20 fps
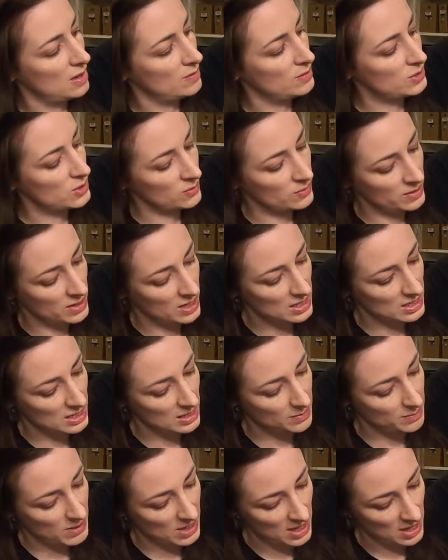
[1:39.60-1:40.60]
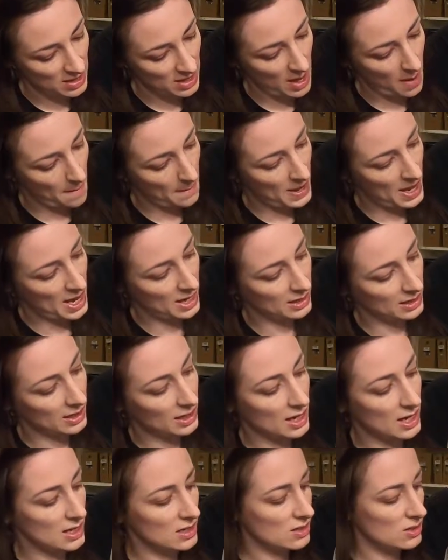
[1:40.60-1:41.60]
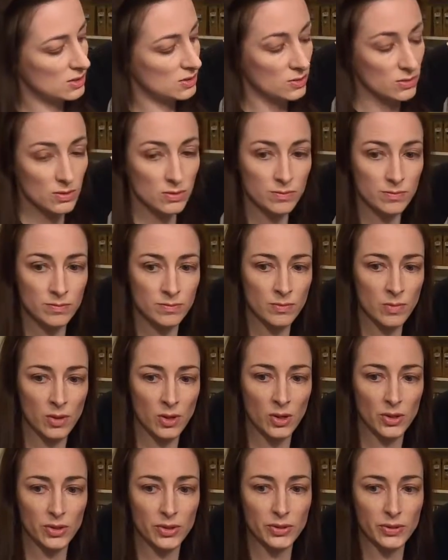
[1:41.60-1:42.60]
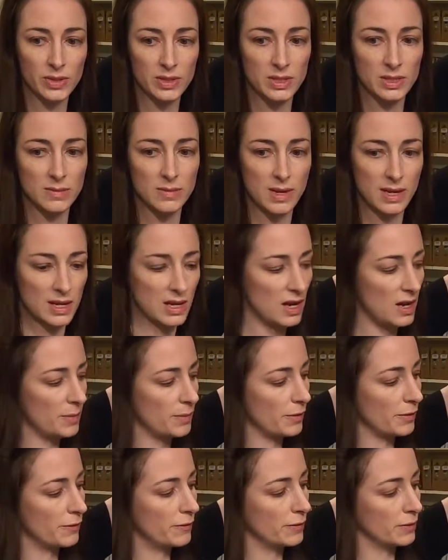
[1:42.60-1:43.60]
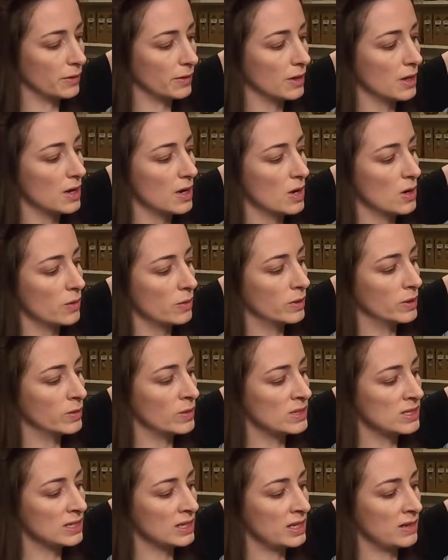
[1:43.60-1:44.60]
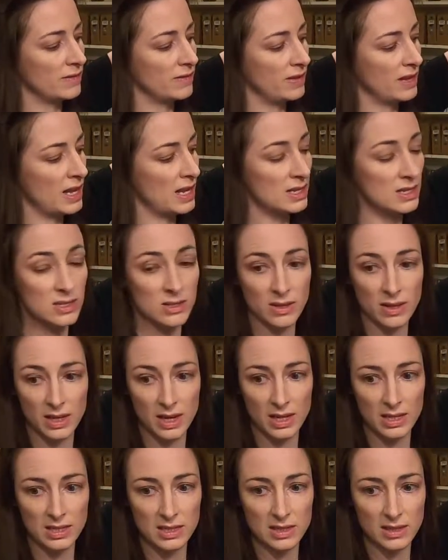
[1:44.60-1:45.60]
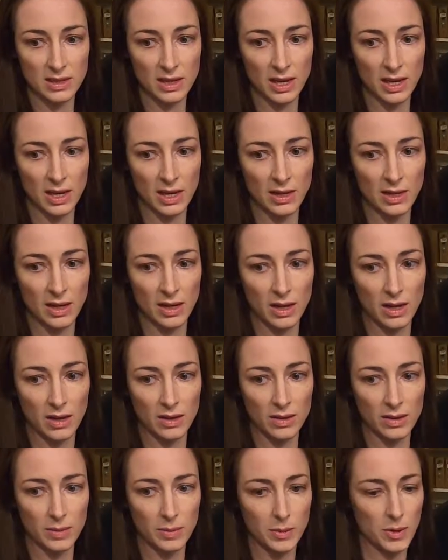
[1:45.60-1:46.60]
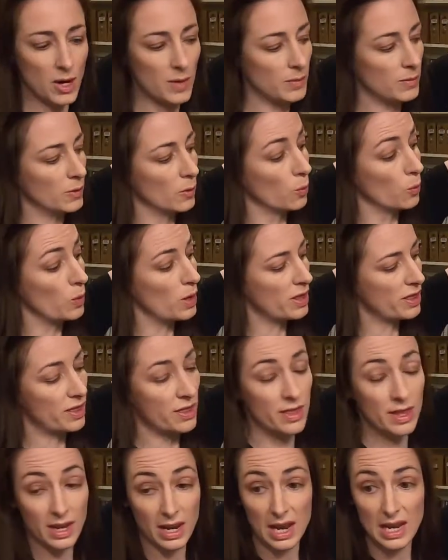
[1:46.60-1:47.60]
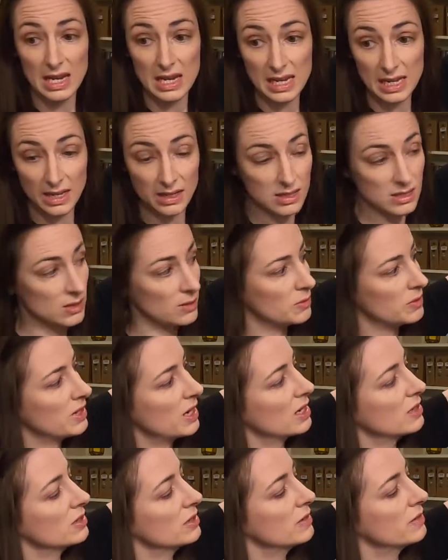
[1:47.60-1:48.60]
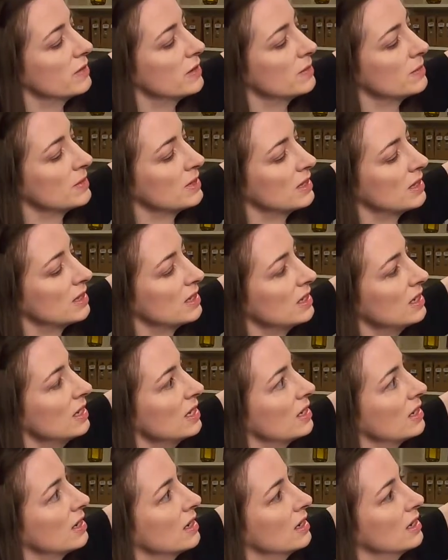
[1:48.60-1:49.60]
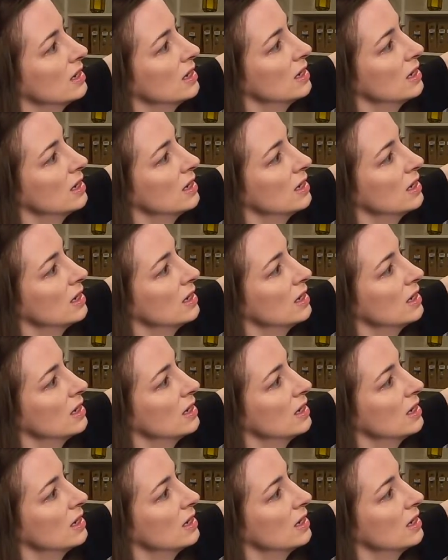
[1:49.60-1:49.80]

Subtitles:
So when I did pin that back, I had to alter it to make up for where it wasn't laying flat, so that I still had the proper width that I needed, so it would actually fit me in the end.